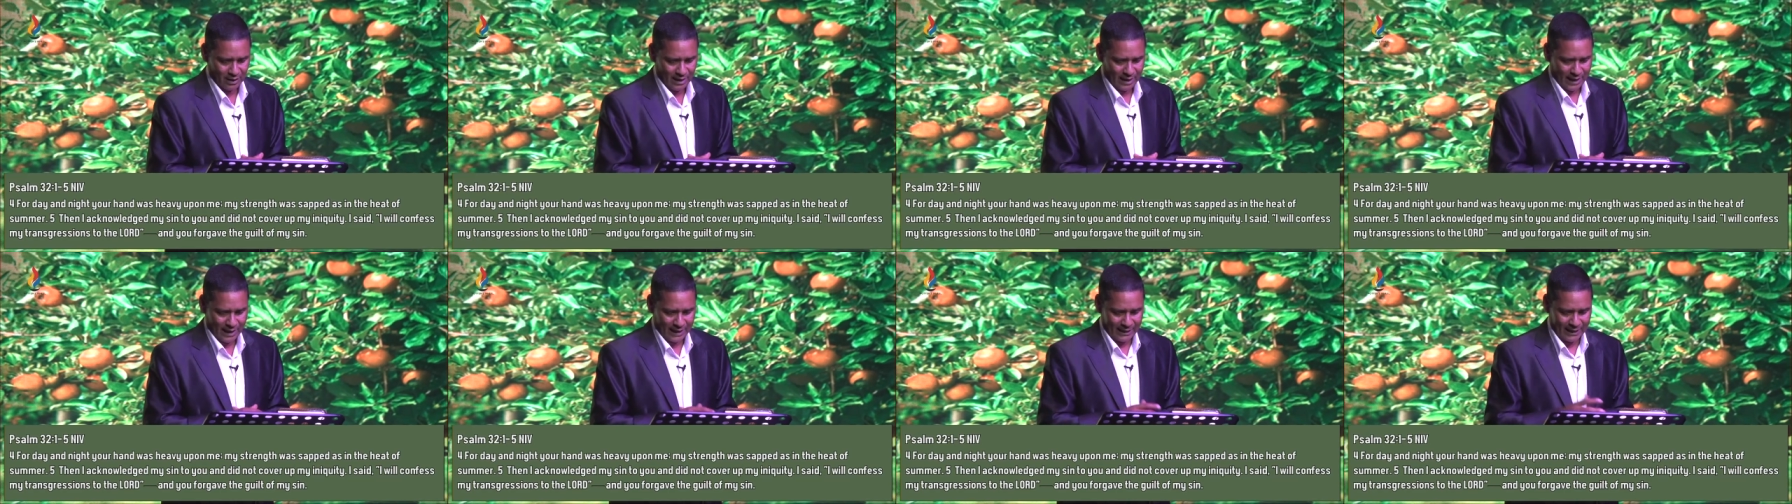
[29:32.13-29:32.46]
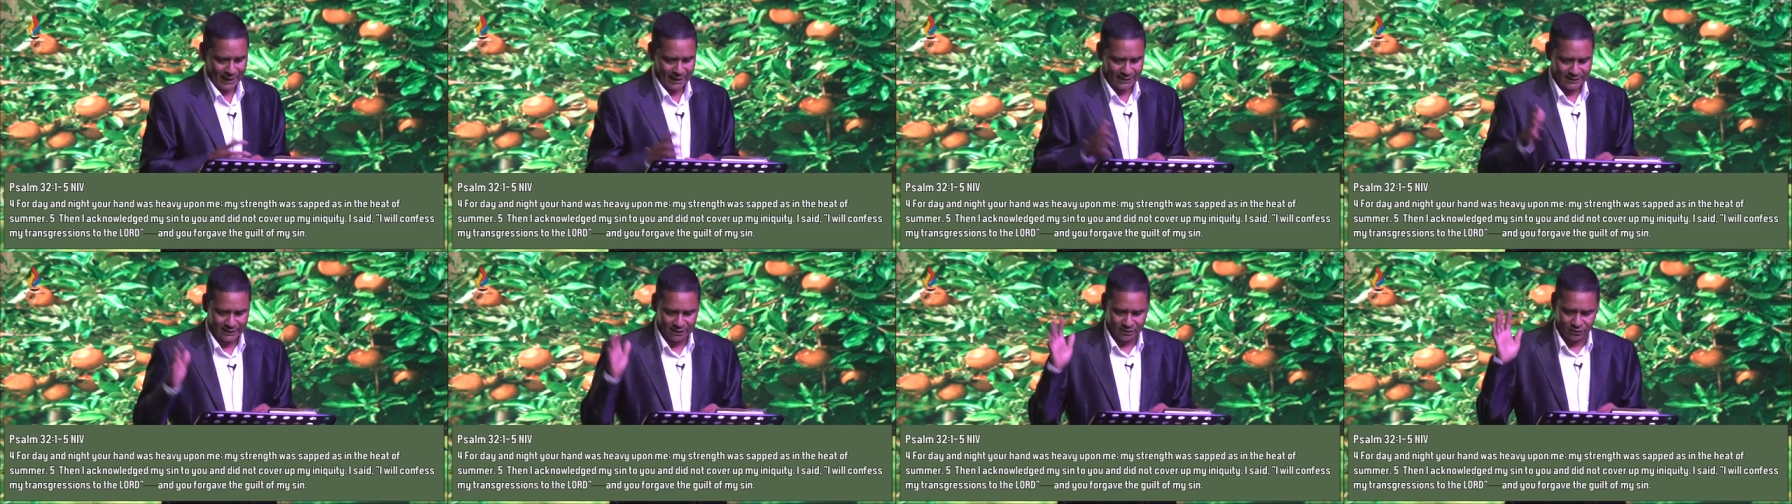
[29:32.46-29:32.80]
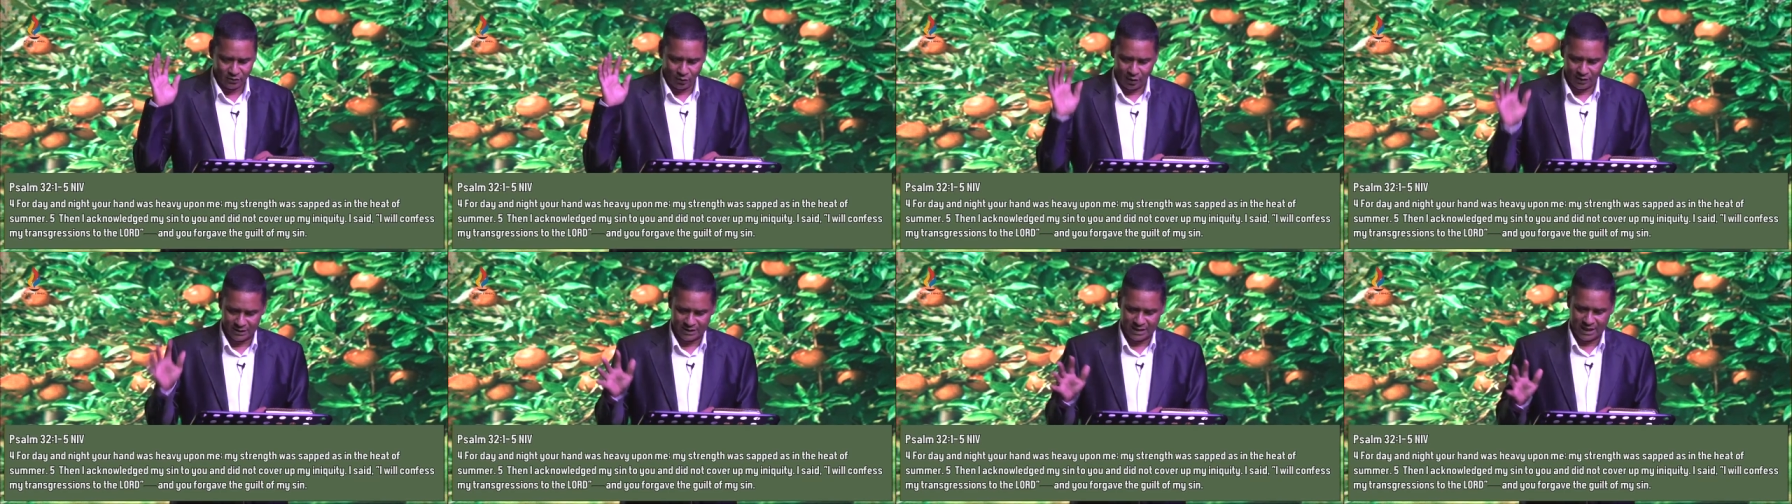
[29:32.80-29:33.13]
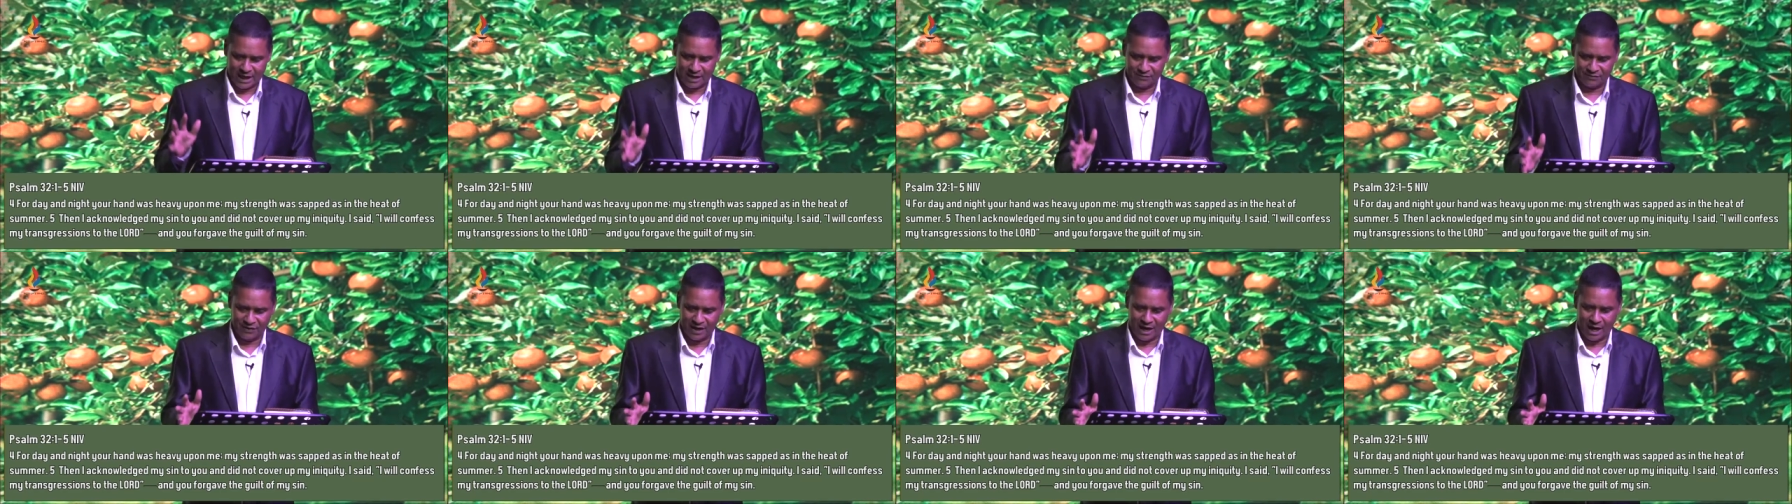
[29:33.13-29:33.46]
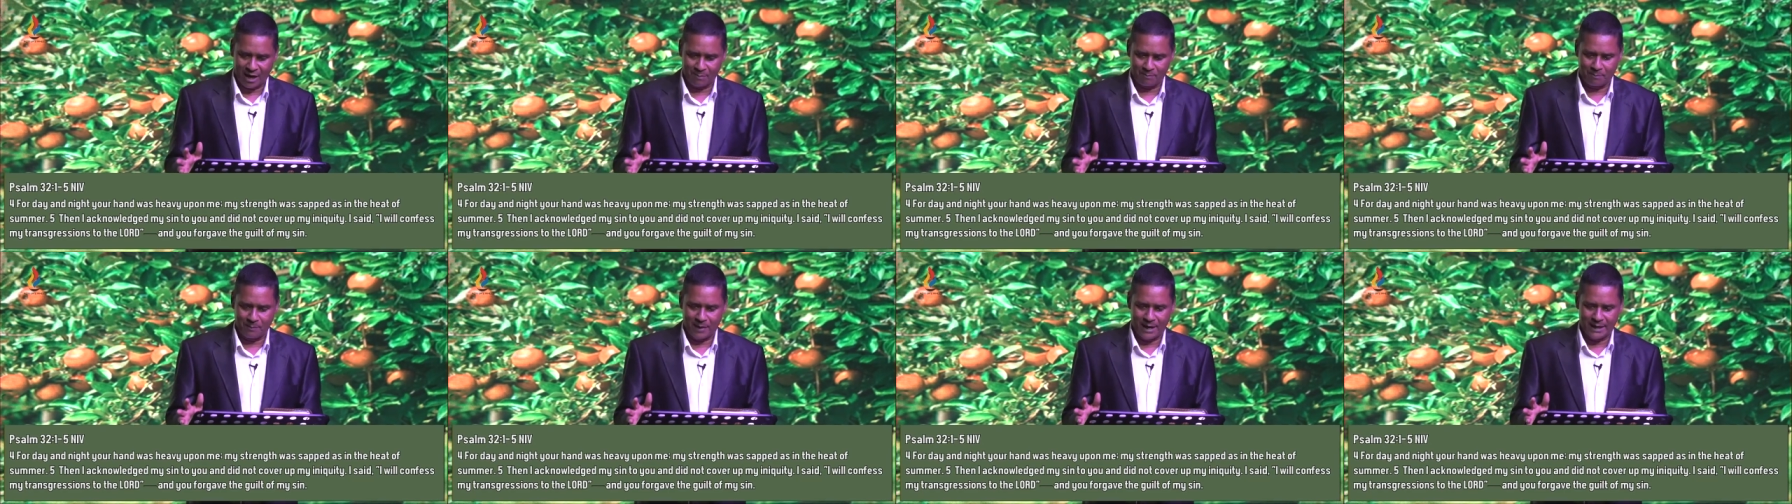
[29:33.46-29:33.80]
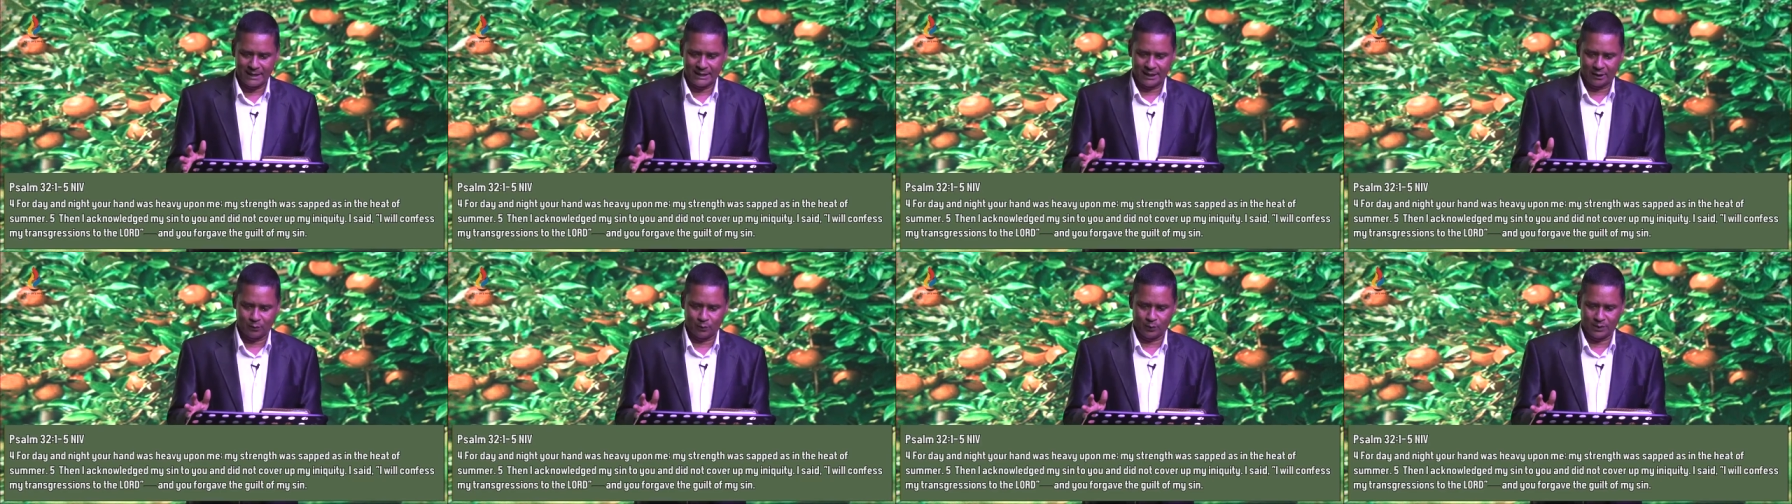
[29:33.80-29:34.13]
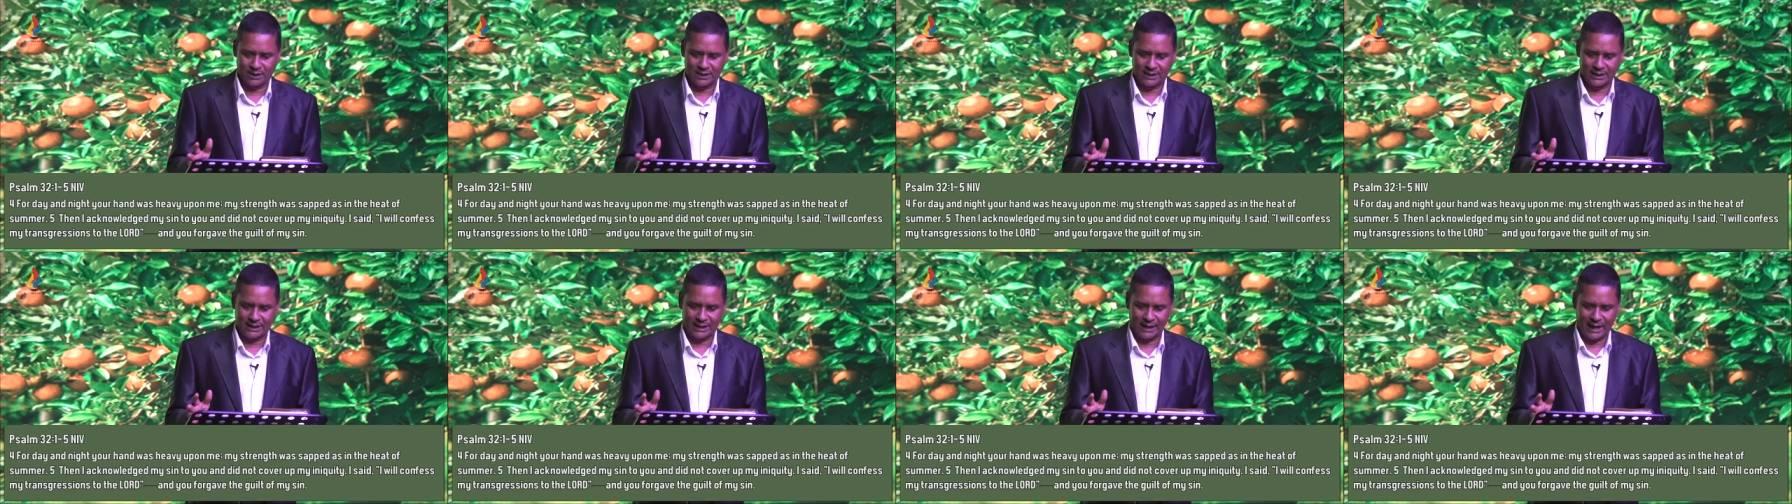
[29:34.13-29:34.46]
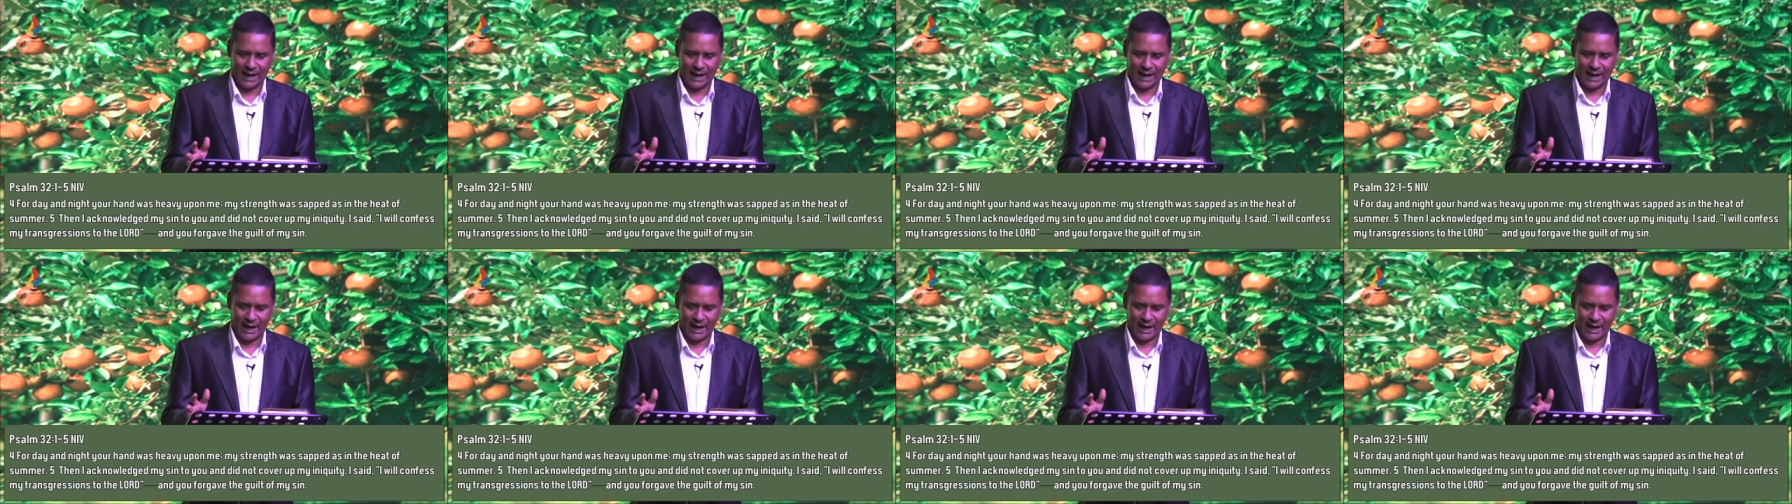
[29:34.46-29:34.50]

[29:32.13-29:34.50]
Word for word: and I did not cover up my iniquity.